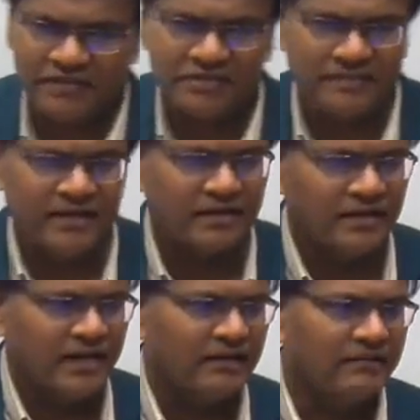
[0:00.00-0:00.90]
this
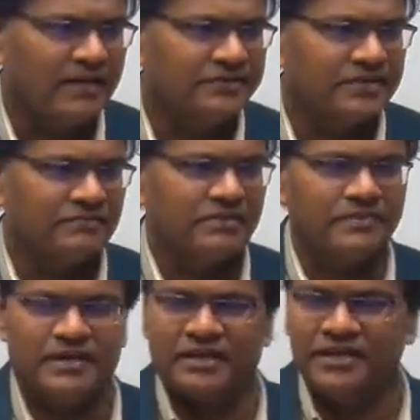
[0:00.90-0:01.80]
investment and why this
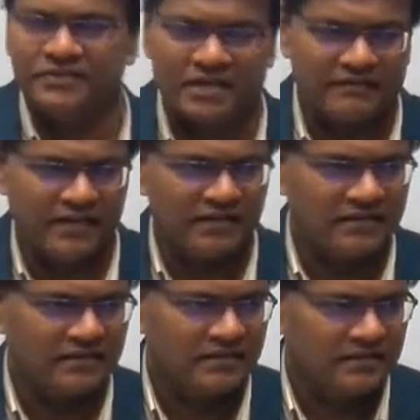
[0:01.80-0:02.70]
investment is
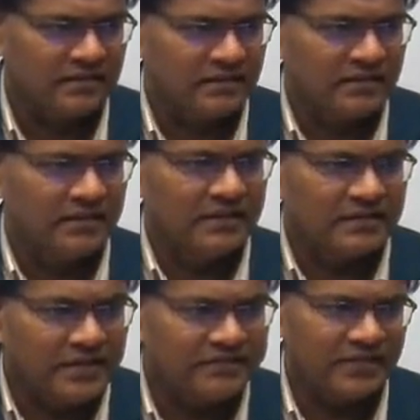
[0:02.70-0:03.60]
required?
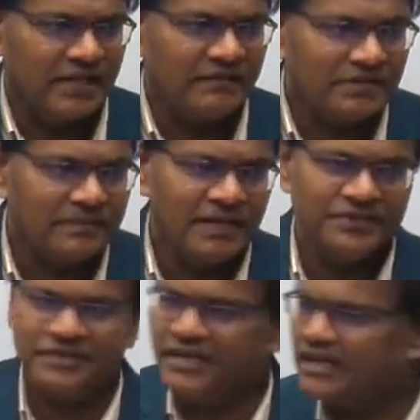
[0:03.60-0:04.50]
This
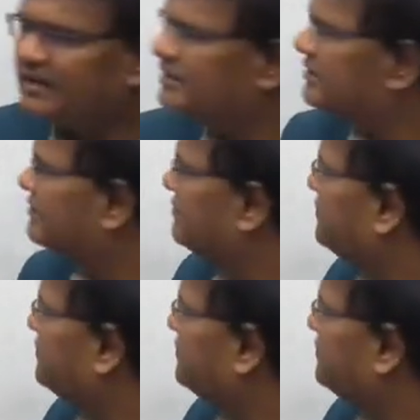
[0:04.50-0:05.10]
investment is needed